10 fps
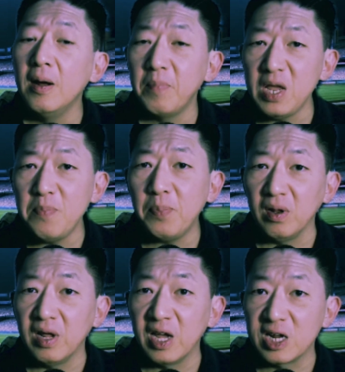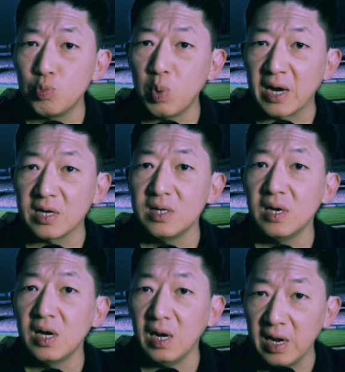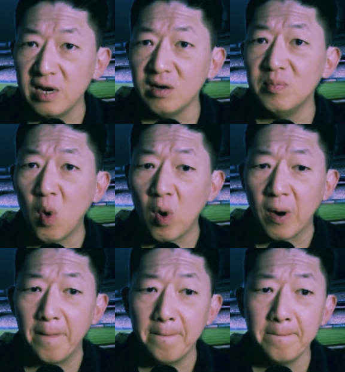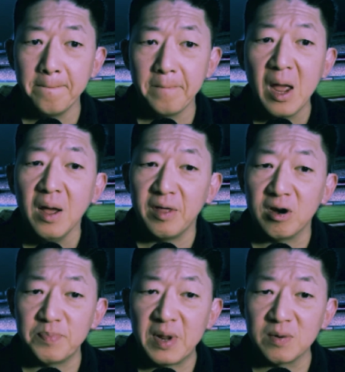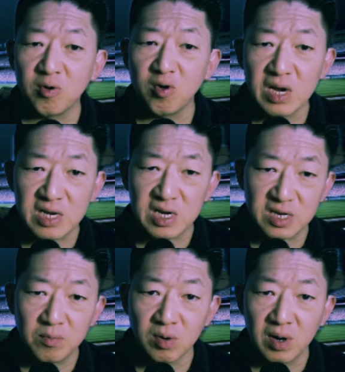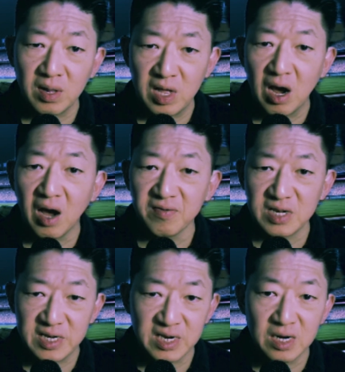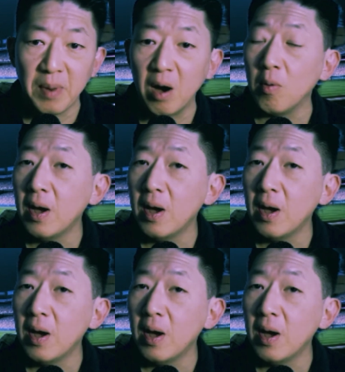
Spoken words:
people expect a little more. There has been some criticism during the offseason about